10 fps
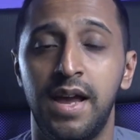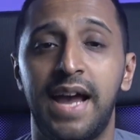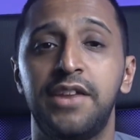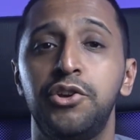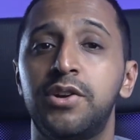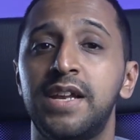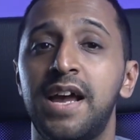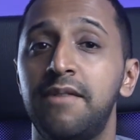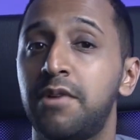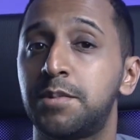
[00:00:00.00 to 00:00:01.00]
and you can
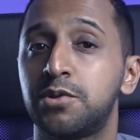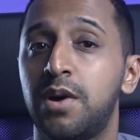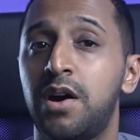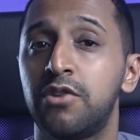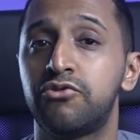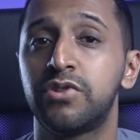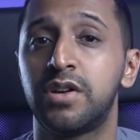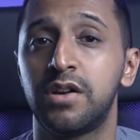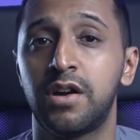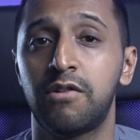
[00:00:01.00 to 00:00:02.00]
have up to 100
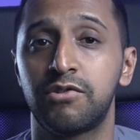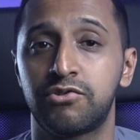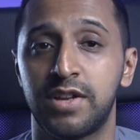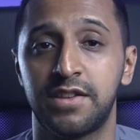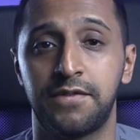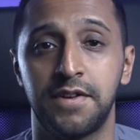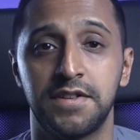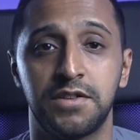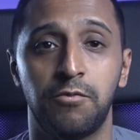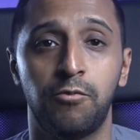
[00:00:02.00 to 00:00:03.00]
concurrent
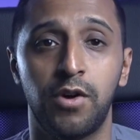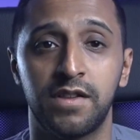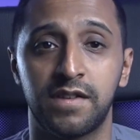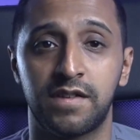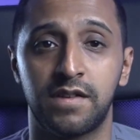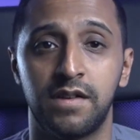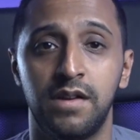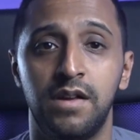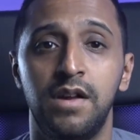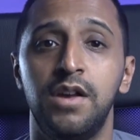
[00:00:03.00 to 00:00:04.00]
transfers at once.
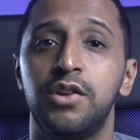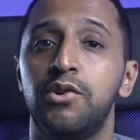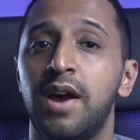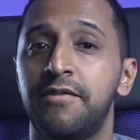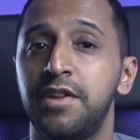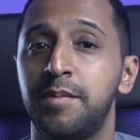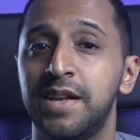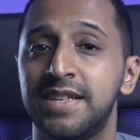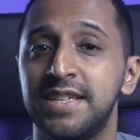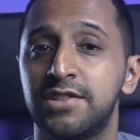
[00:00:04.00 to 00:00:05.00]
You have the
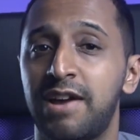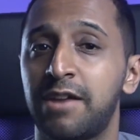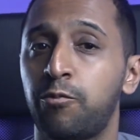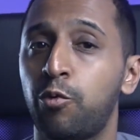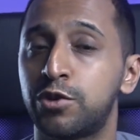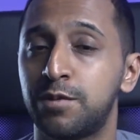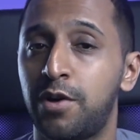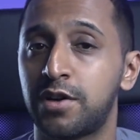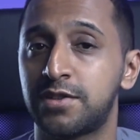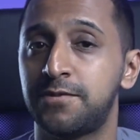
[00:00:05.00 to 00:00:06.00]
ability to add
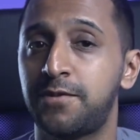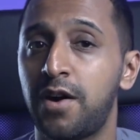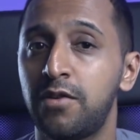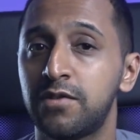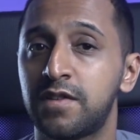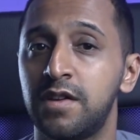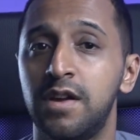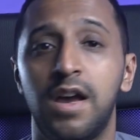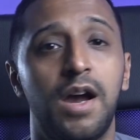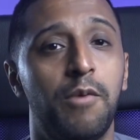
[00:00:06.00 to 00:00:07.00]
watermark to files,
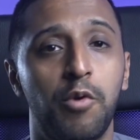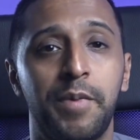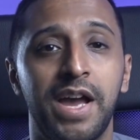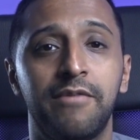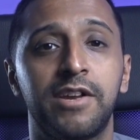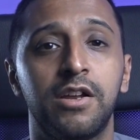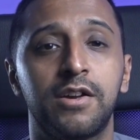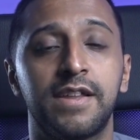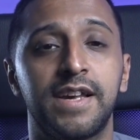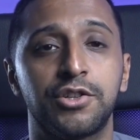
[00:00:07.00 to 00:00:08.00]
and we'll be having a
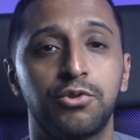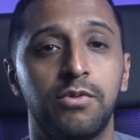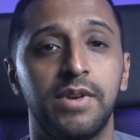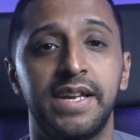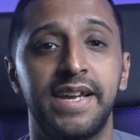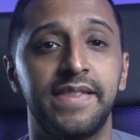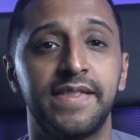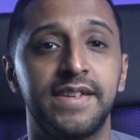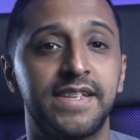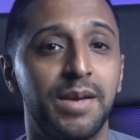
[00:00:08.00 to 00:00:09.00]
look at that shortly in
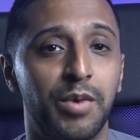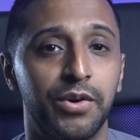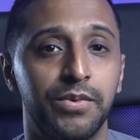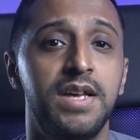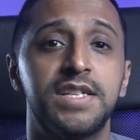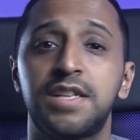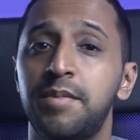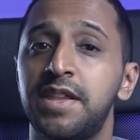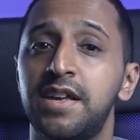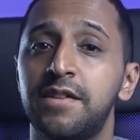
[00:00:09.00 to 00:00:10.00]
the demo. Some
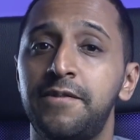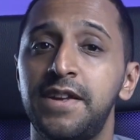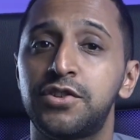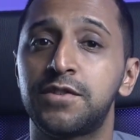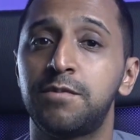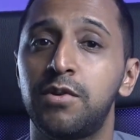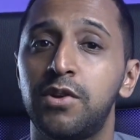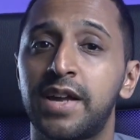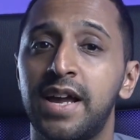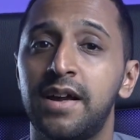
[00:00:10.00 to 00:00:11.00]
of the other features we'll
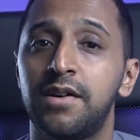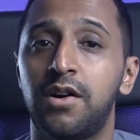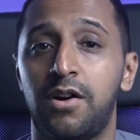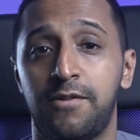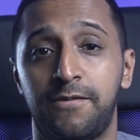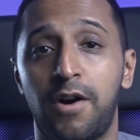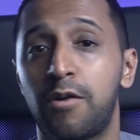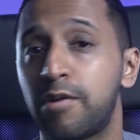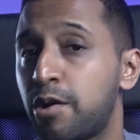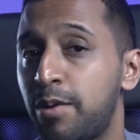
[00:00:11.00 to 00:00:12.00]
look at are
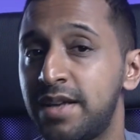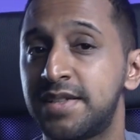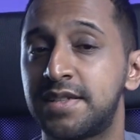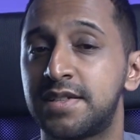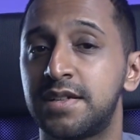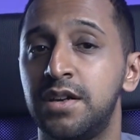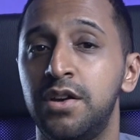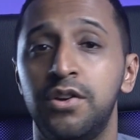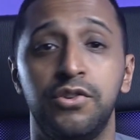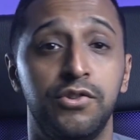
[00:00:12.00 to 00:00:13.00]
file requests,
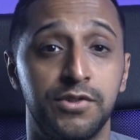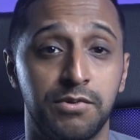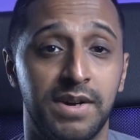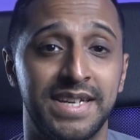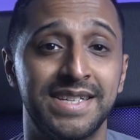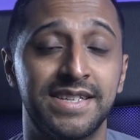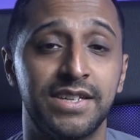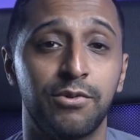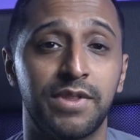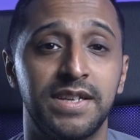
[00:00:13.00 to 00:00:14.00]
user
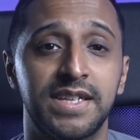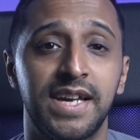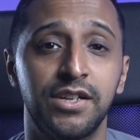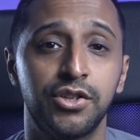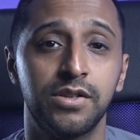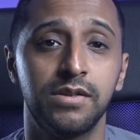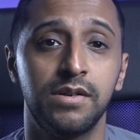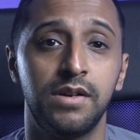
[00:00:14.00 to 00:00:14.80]
identity authentication,